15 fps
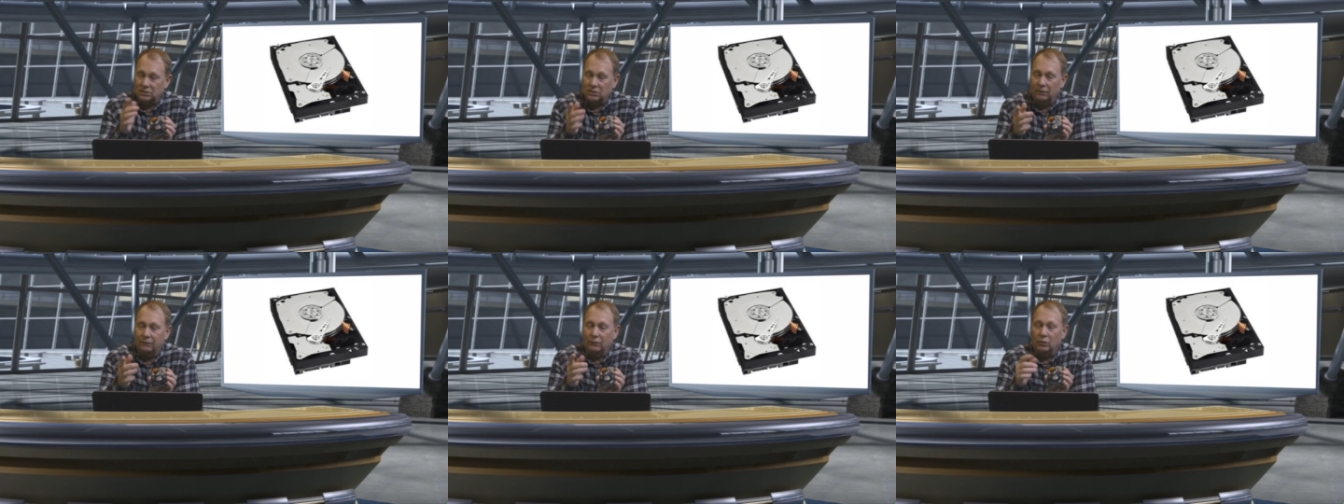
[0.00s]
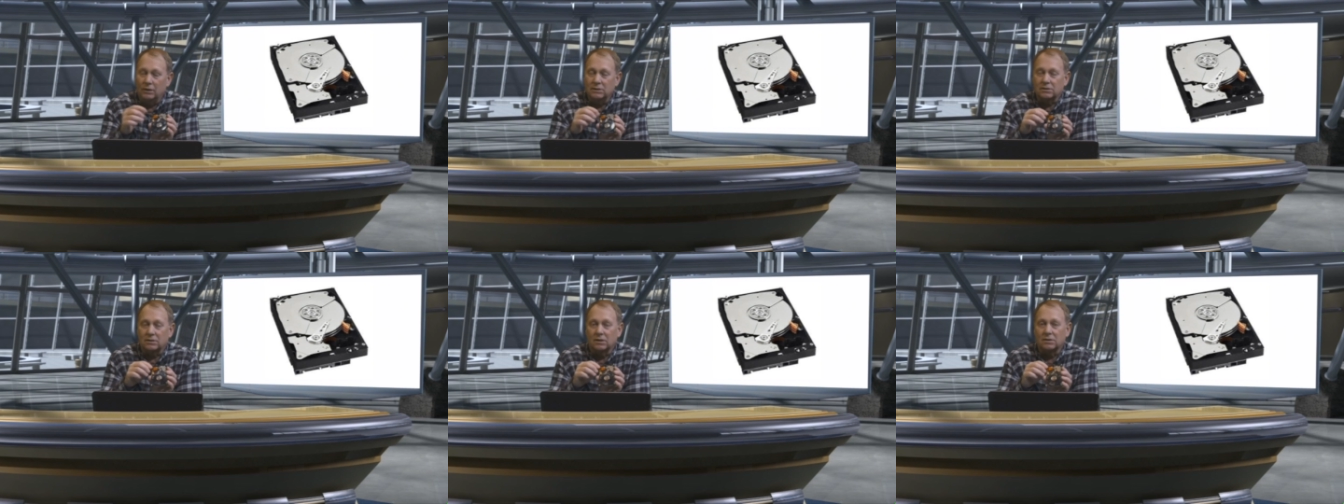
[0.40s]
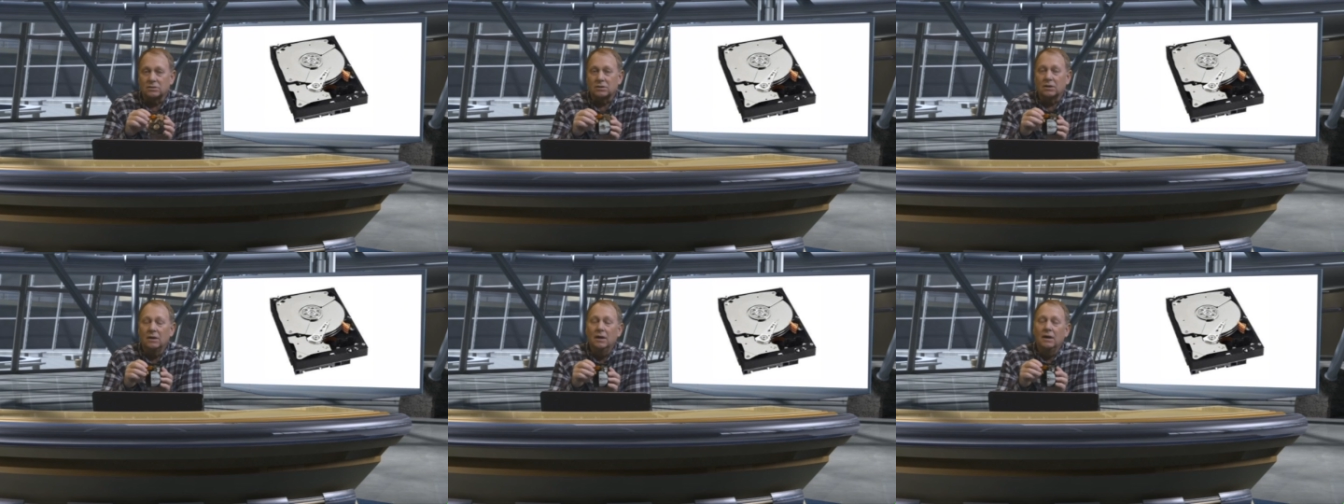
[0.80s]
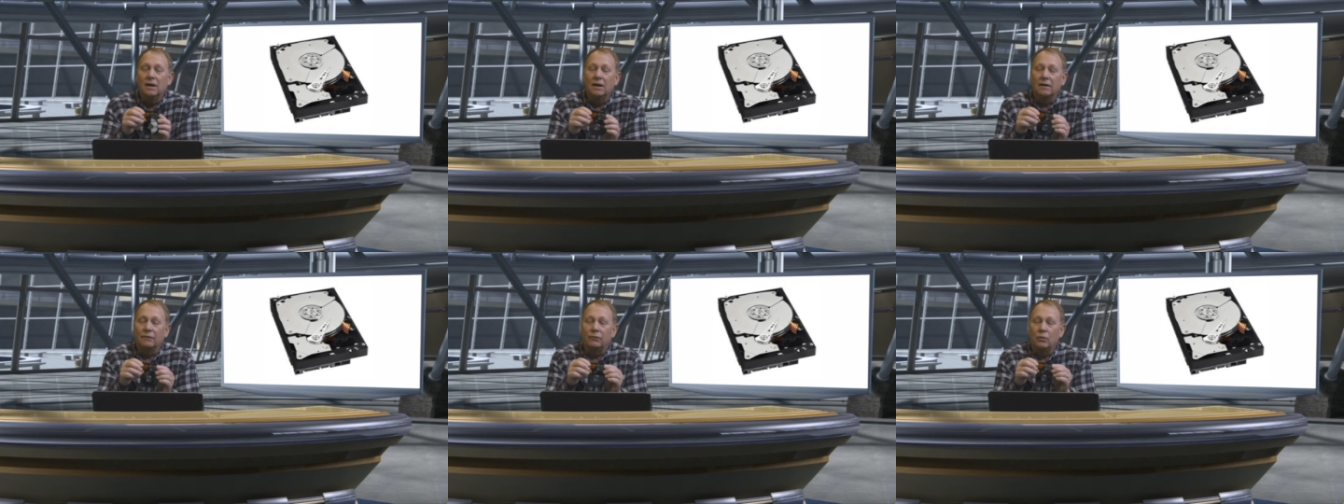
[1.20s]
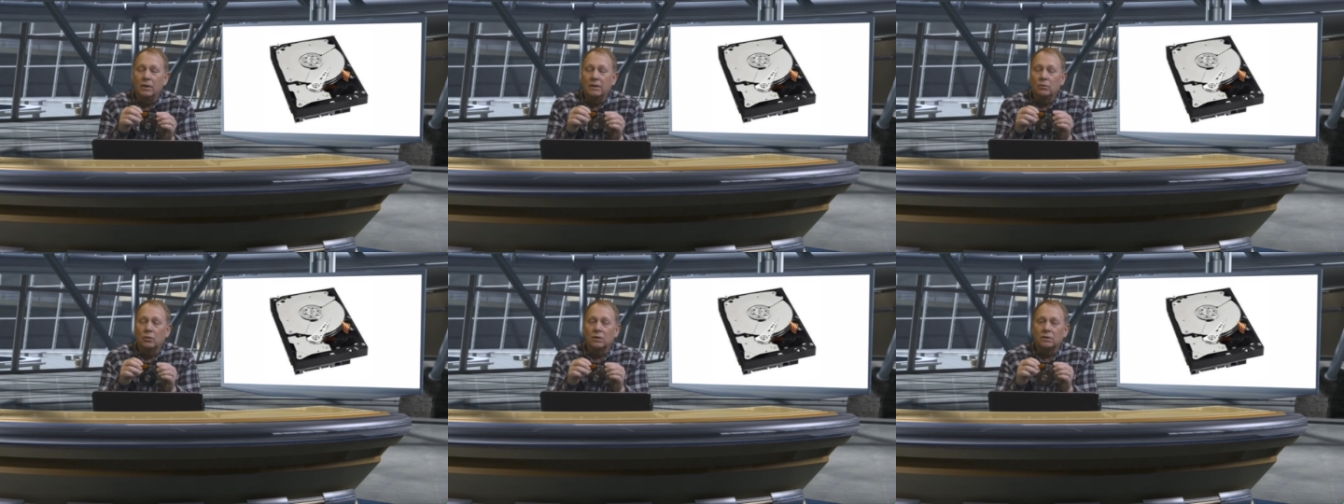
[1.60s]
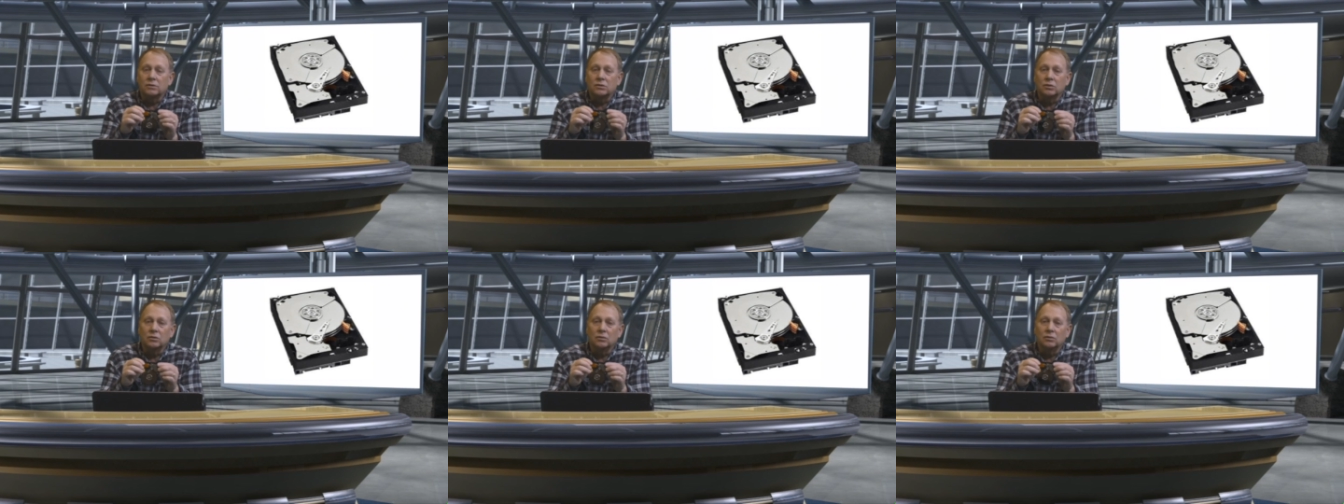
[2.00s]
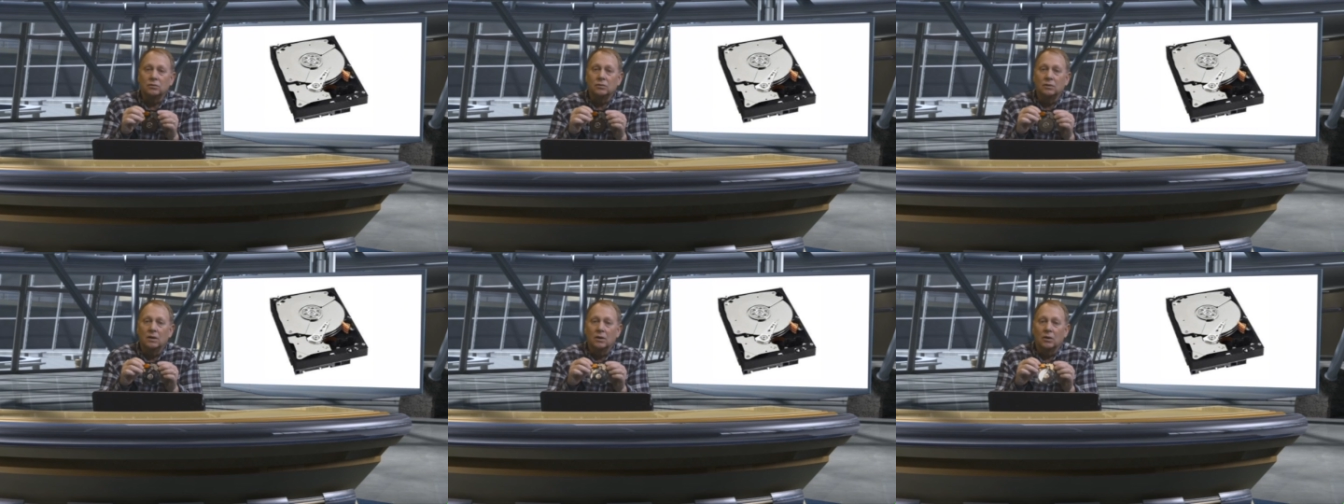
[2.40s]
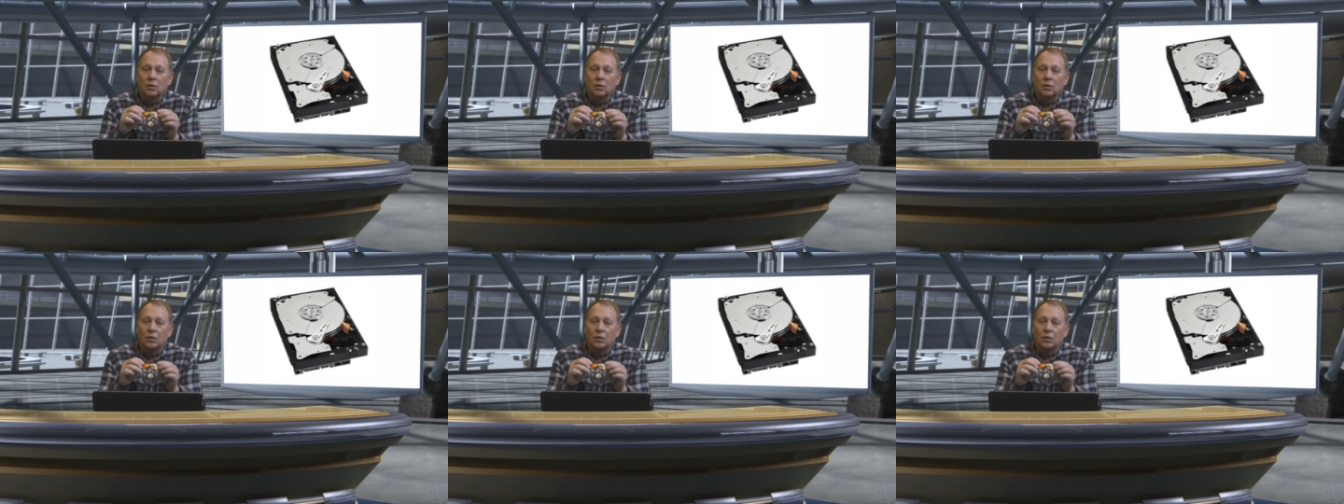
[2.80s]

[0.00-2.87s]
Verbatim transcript: So for instance, if we were to